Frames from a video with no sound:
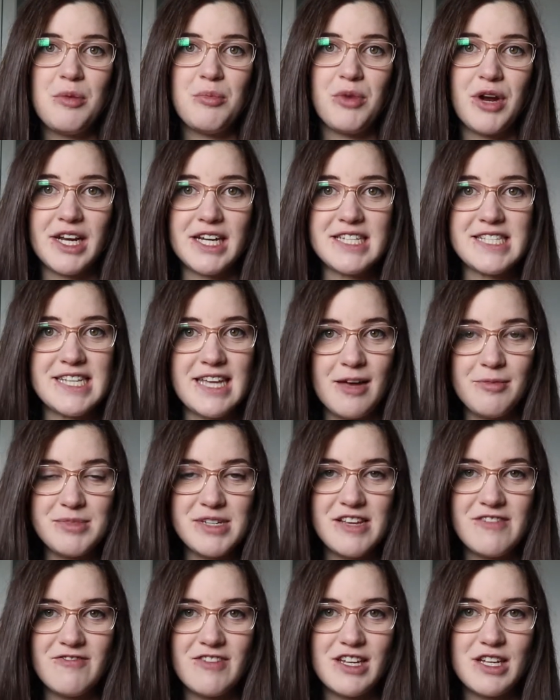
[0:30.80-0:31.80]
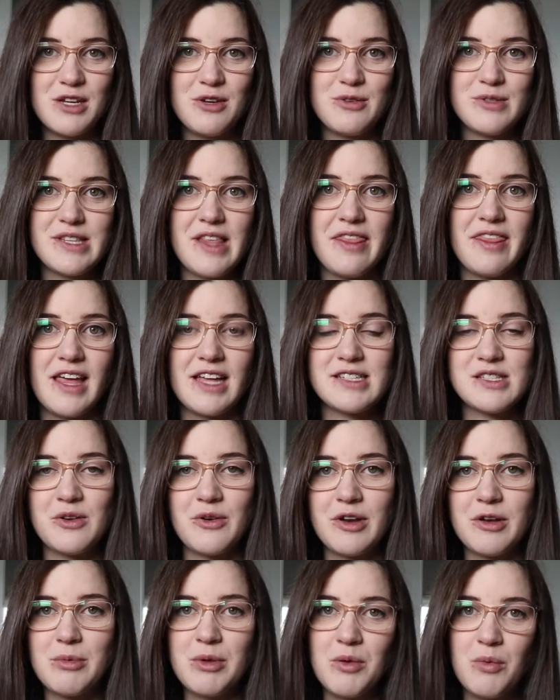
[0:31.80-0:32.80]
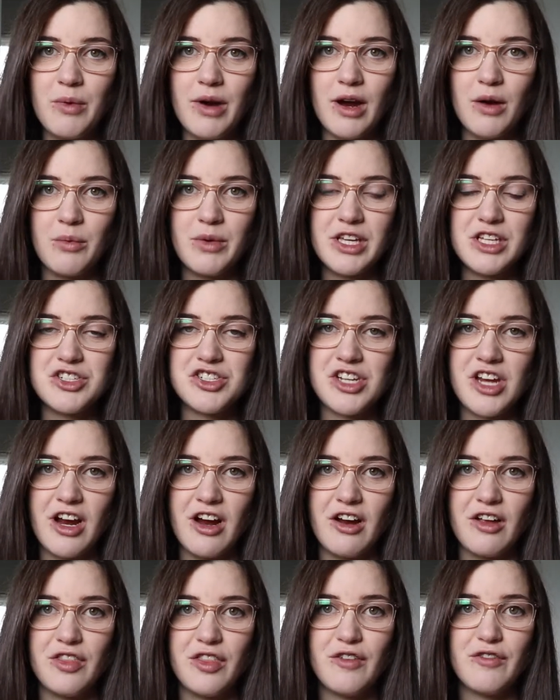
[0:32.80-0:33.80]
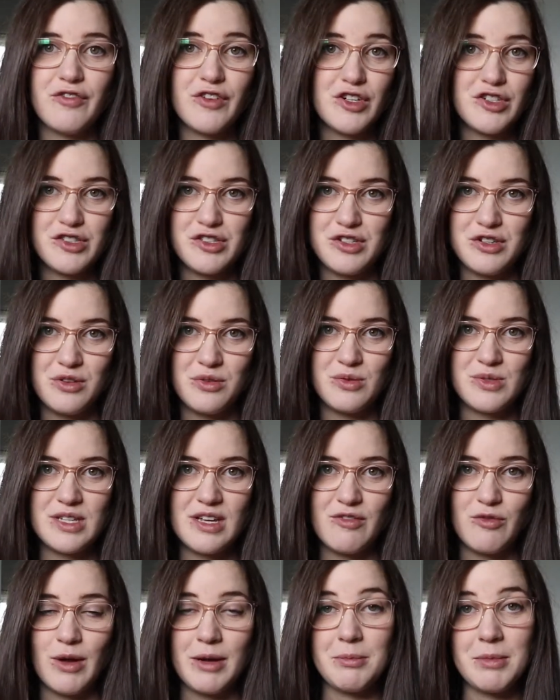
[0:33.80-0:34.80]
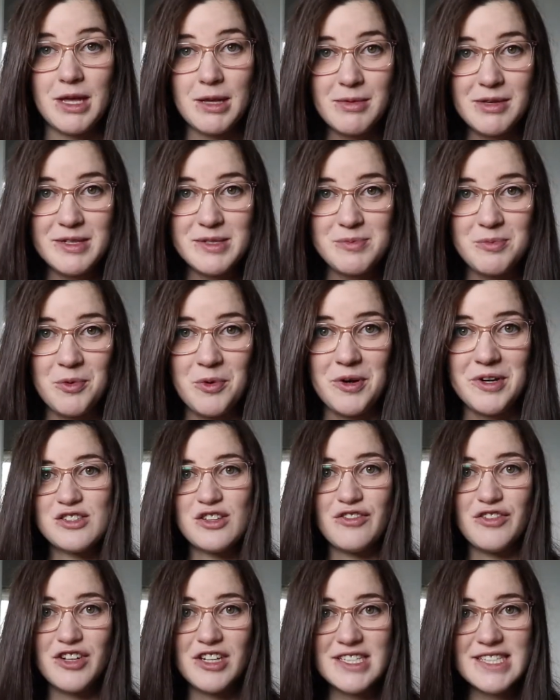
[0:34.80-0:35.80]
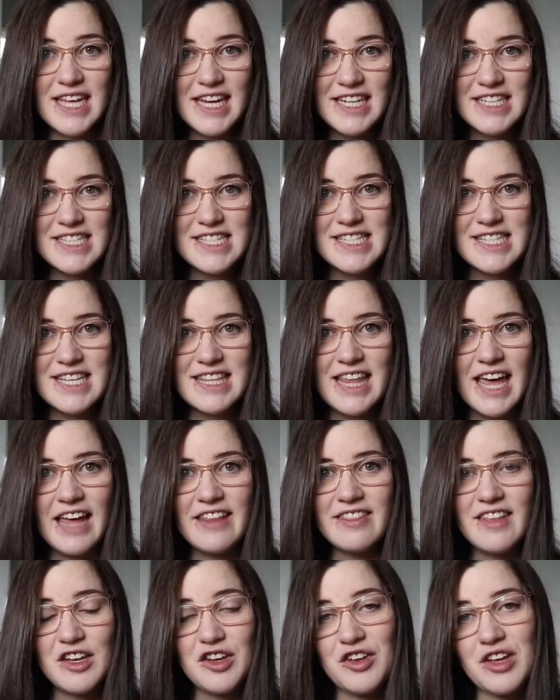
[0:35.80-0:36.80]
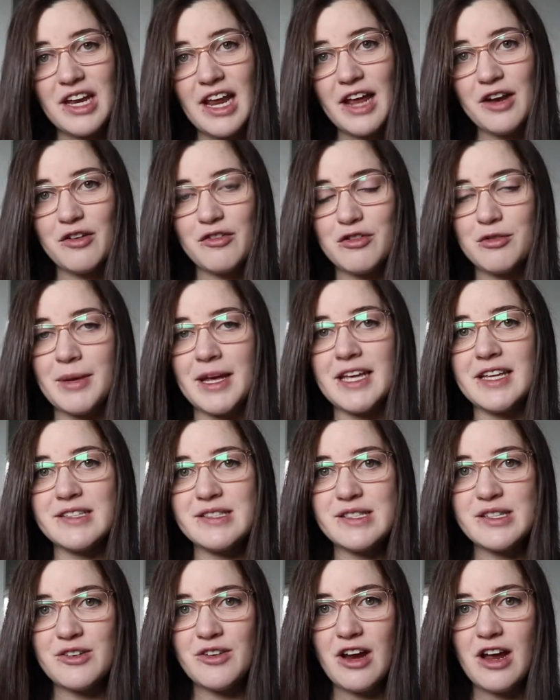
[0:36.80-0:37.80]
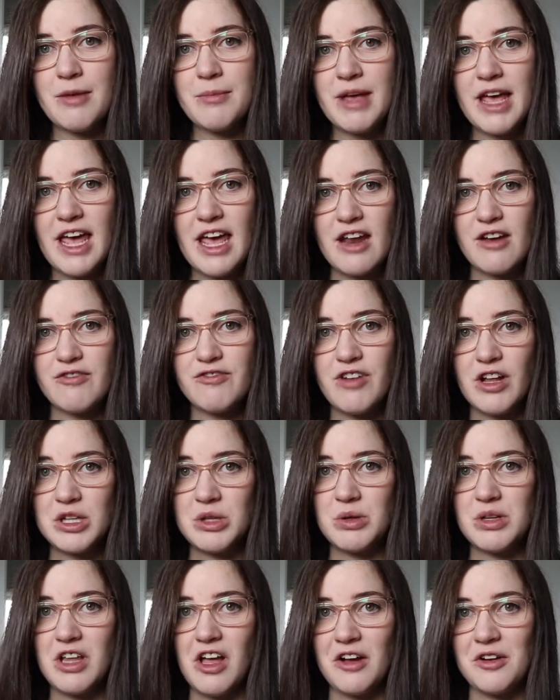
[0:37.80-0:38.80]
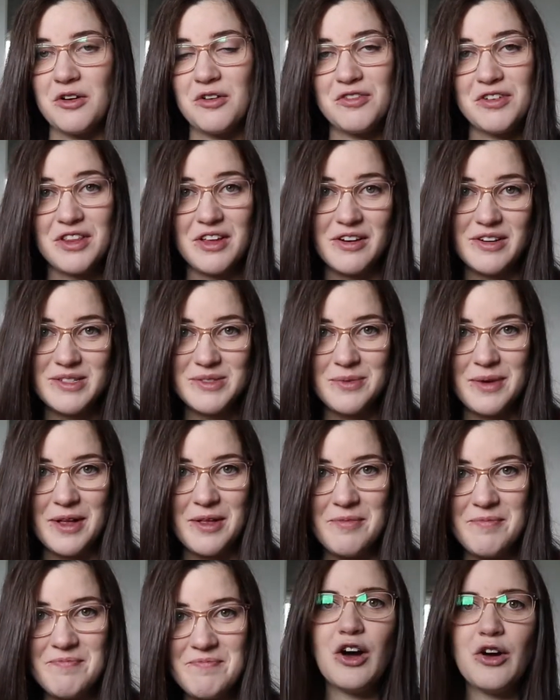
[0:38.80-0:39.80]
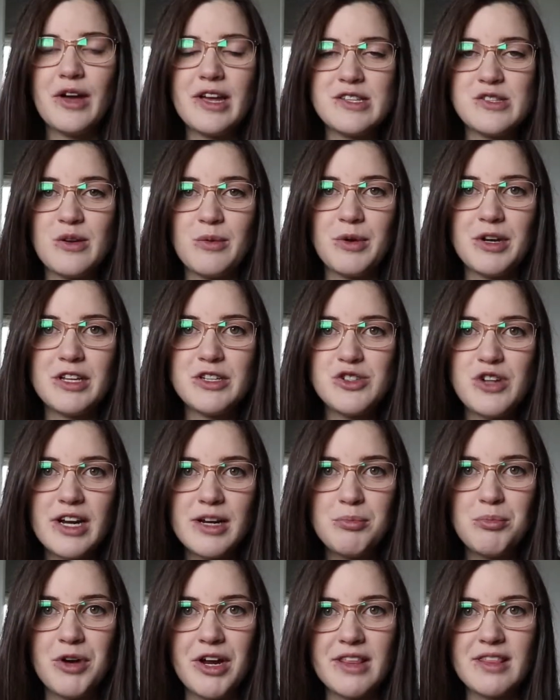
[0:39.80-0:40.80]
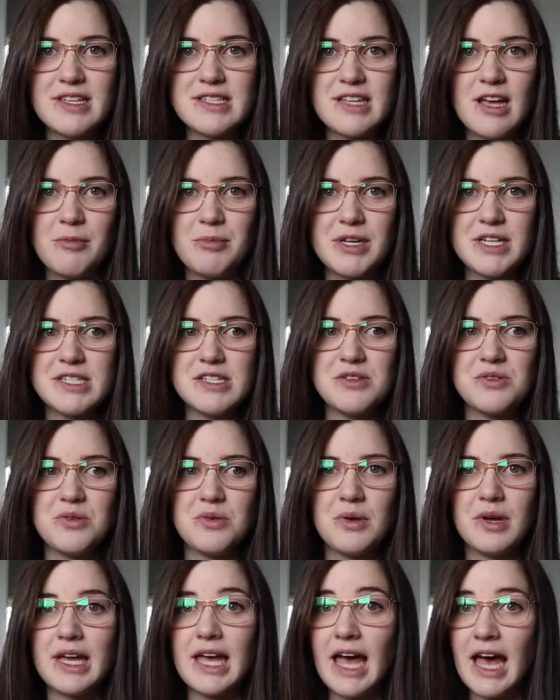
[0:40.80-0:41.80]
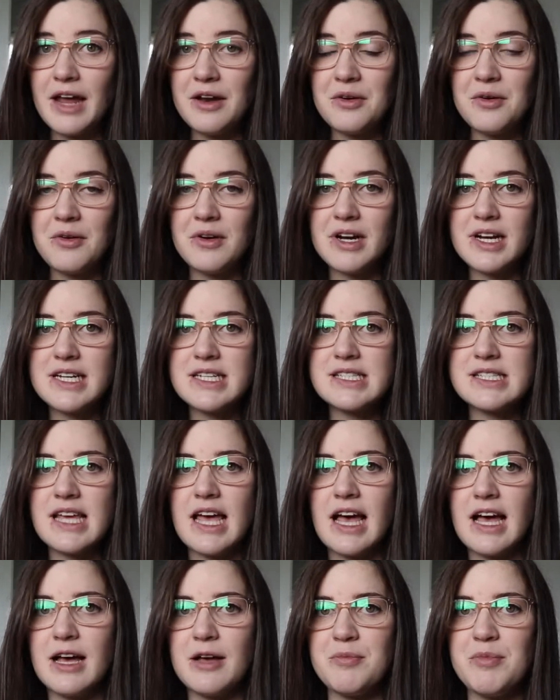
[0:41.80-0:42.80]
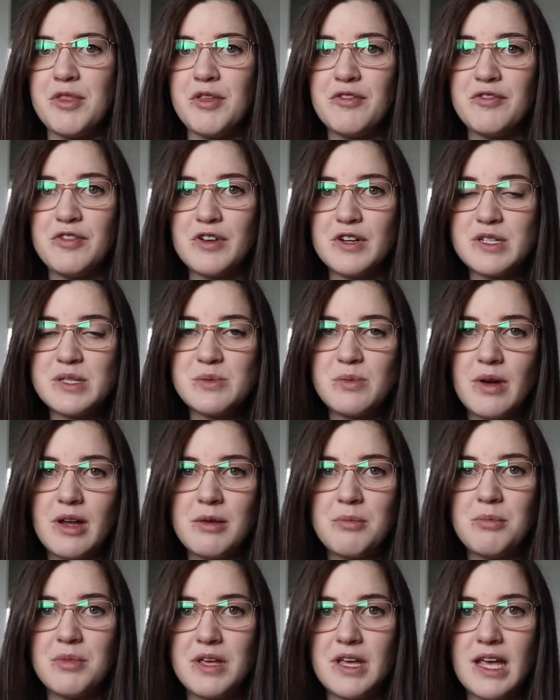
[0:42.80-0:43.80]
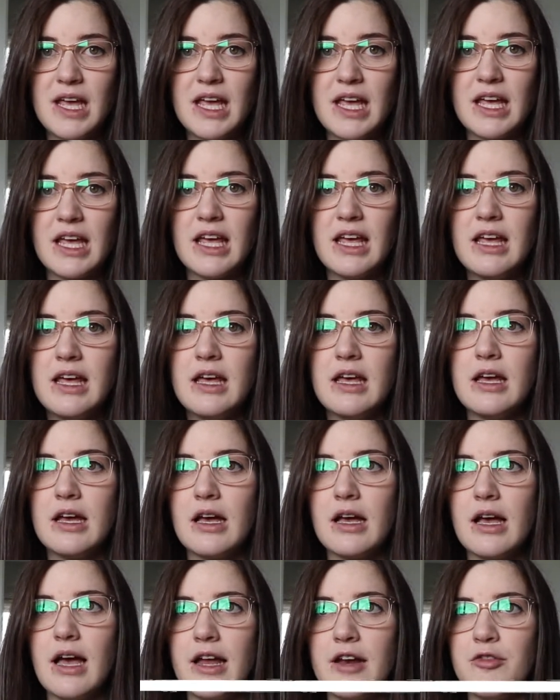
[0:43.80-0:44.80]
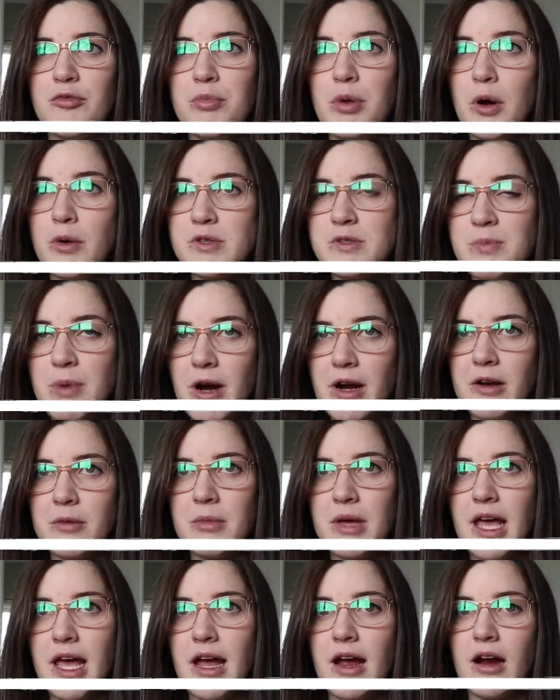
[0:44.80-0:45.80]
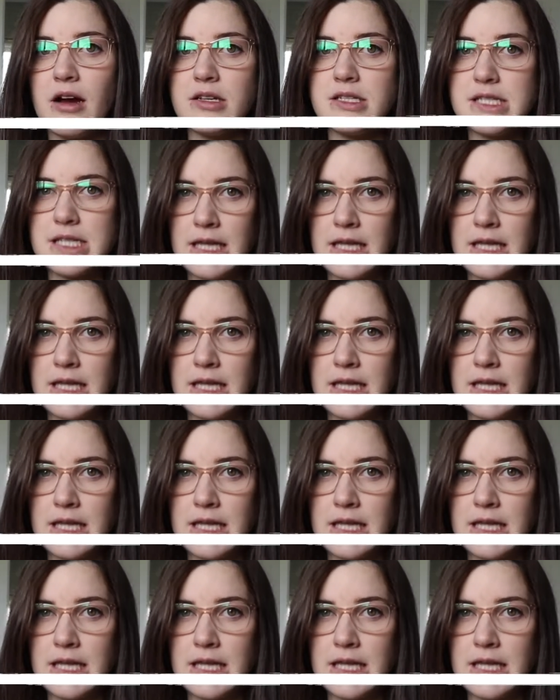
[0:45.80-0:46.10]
pregnancy update videos, that's going to be where we share the first news of when baby is born. So if you're excited to see that, then you can head over to my Instagram and follow along over there as well. Okay, so I'm going to try to break this up into categories. The first one being kind of postpartum care